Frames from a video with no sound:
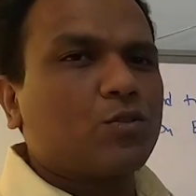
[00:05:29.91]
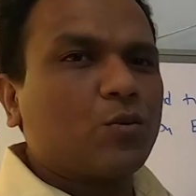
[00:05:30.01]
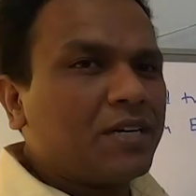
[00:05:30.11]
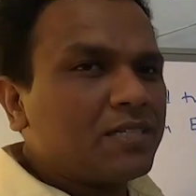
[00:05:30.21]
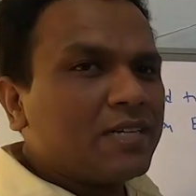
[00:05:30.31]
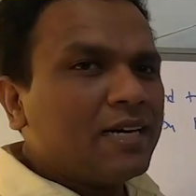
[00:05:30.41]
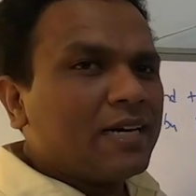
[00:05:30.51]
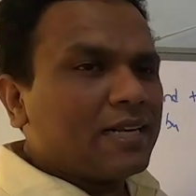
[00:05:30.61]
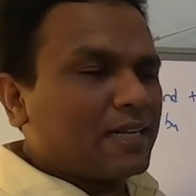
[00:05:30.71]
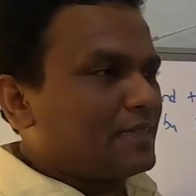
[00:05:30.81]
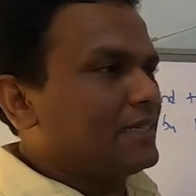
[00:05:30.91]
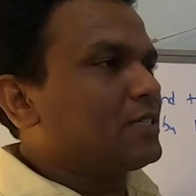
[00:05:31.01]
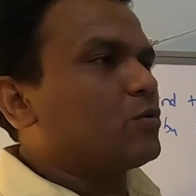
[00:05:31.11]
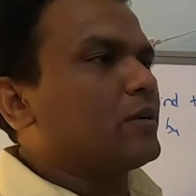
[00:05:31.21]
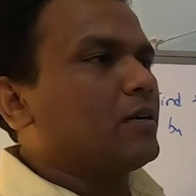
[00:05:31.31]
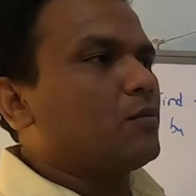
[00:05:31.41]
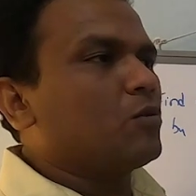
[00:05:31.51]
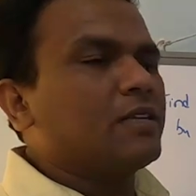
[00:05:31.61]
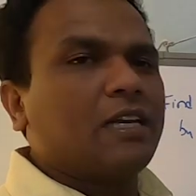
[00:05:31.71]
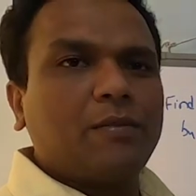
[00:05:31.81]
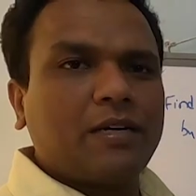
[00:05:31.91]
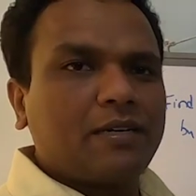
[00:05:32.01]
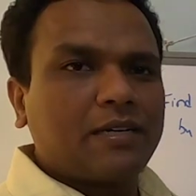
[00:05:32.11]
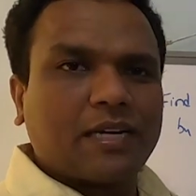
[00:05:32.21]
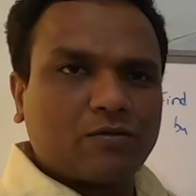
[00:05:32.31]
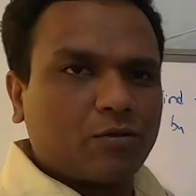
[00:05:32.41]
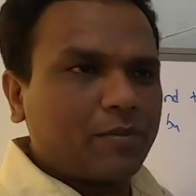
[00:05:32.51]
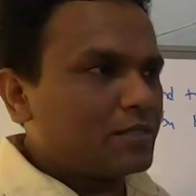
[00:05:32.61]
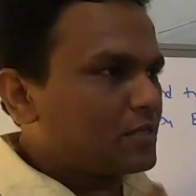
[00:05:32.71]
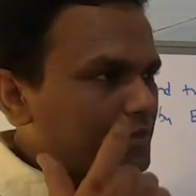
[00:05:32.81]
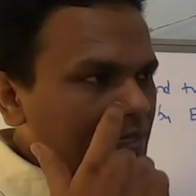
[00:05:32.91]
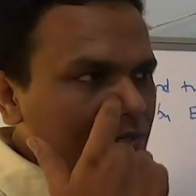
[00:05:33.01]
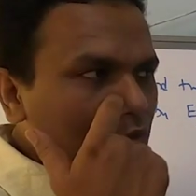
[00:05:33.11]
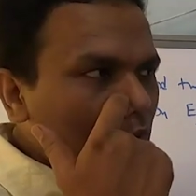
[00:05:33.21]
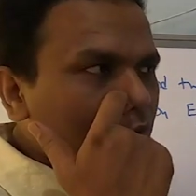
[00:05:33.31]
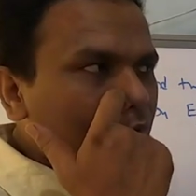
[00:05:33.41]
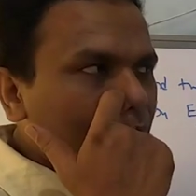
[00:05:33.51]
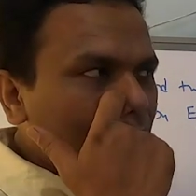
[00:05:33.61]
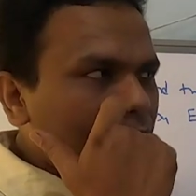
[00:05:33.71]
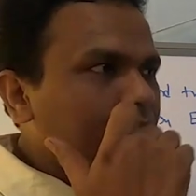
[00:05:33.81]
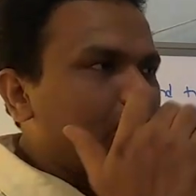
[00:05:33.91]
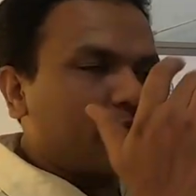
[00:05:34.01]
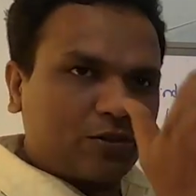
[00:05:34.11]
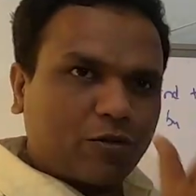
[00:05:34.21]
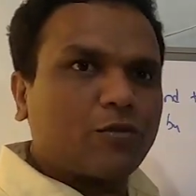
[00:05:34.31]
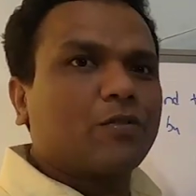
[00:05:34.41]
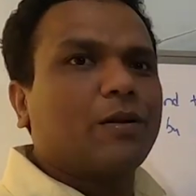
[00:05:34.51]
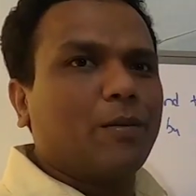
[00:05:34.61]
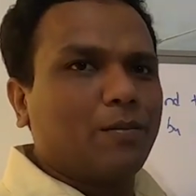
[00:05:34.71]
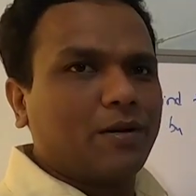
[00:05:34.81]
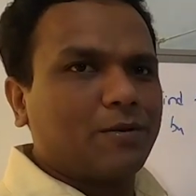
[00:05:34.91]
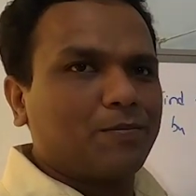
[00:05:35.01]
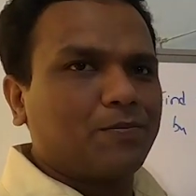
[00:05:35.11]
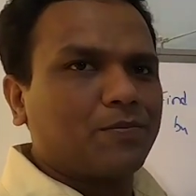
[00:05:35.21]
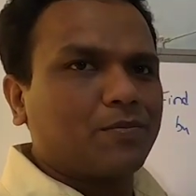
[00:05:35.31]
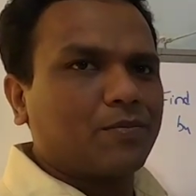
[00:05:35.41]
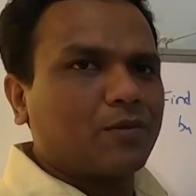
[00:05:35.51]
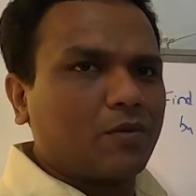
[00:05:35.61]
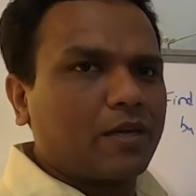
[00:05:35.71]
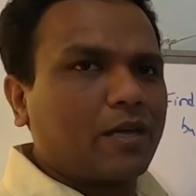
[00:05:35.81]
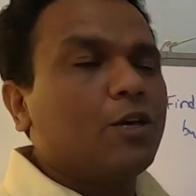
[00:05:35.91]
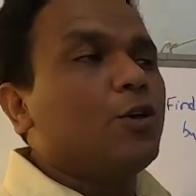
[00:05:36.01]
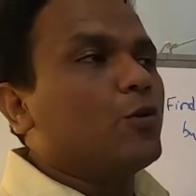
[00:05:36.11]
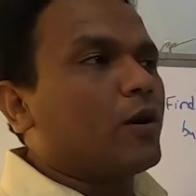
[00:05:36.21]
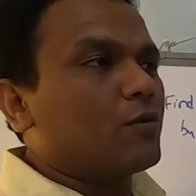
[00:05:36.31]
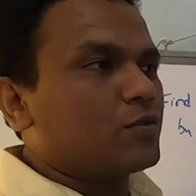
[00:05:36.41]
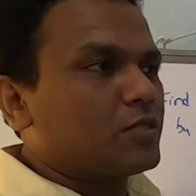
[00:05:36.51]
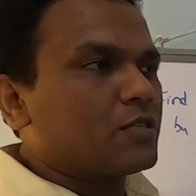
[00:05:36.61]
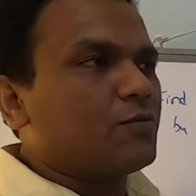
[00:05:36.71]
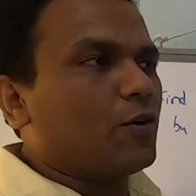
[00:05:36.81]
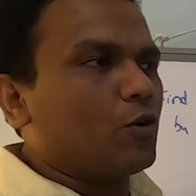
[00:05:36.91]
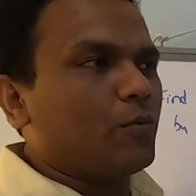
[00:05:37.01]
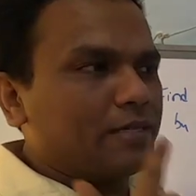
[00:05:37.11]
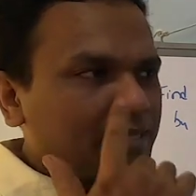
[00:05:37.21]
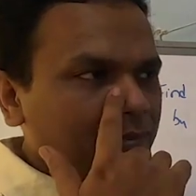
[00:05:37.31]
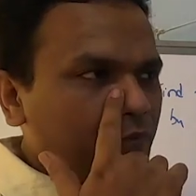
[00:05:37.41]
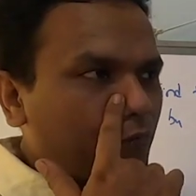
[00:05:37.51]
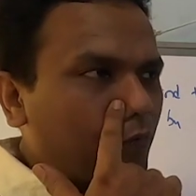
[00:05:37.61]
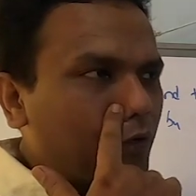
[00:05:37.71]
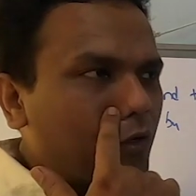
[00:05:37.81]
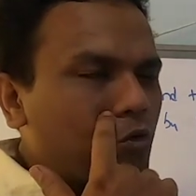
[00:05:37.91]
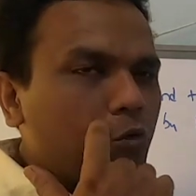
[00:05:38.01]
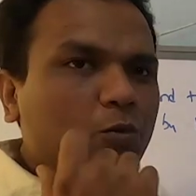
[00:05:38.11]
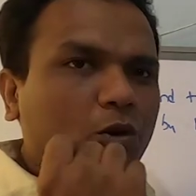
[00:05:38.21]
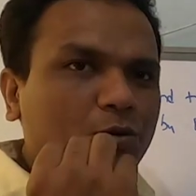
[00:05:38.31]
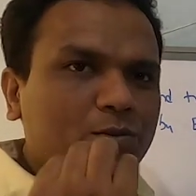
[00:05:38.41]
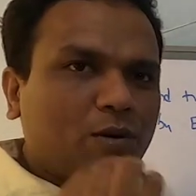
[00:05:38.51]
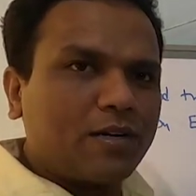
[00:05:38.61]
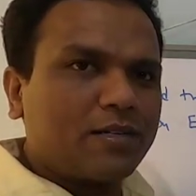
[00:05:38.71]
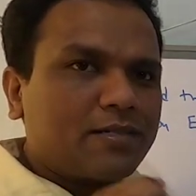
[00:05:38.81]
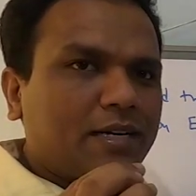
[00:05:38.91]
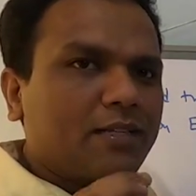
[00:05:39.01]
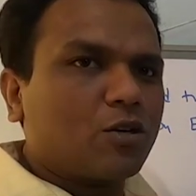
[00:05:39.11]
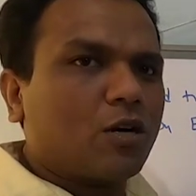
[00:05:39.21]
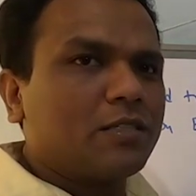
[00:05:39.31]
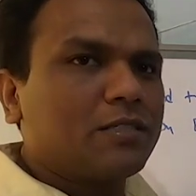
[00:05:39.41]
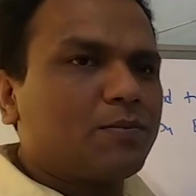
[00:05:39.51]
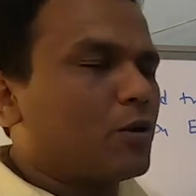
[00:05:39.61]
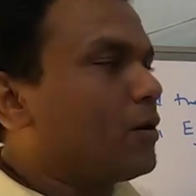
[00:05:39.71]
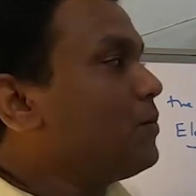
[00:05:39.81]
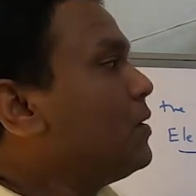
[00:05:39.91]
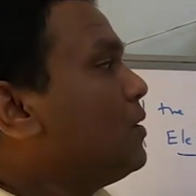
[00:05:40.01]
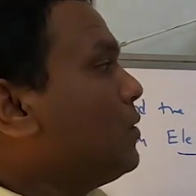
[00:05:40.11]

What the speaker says: Students, nothing to worry about the elementary transformation. There is no procedure which you have to remember. Okay, you have to just follow my steps for 1 or 2 problems to understand the concept of